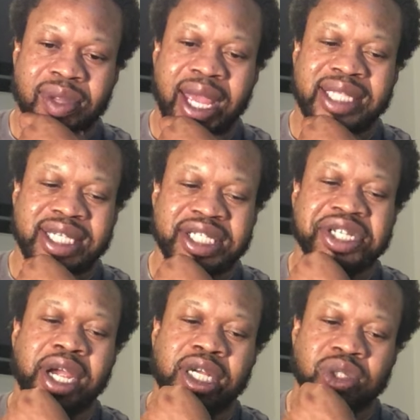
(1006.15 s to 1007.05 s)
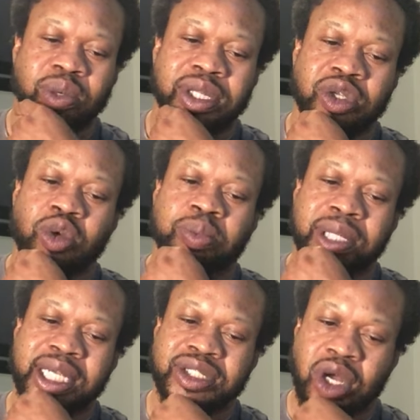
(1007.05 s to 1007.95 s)
As he shares with you,
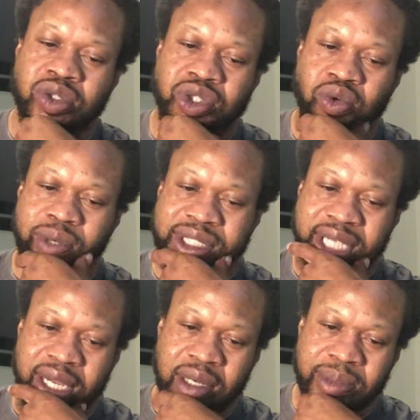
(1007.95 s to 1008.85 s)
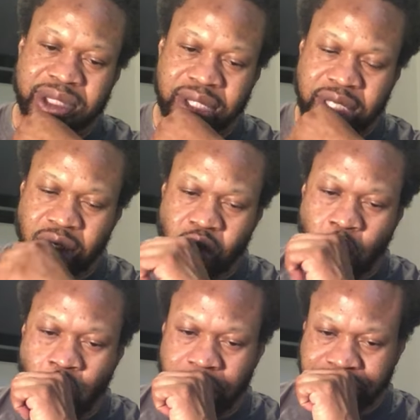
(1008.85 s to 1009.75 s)
please also reach out to Mr.
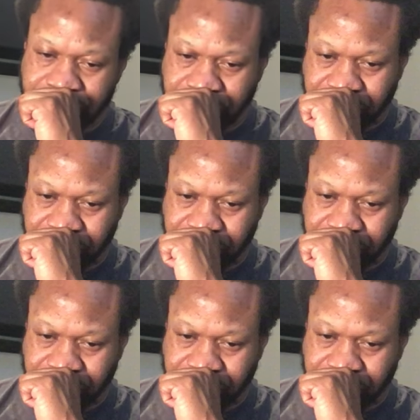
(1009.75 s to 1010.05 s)
Kilgore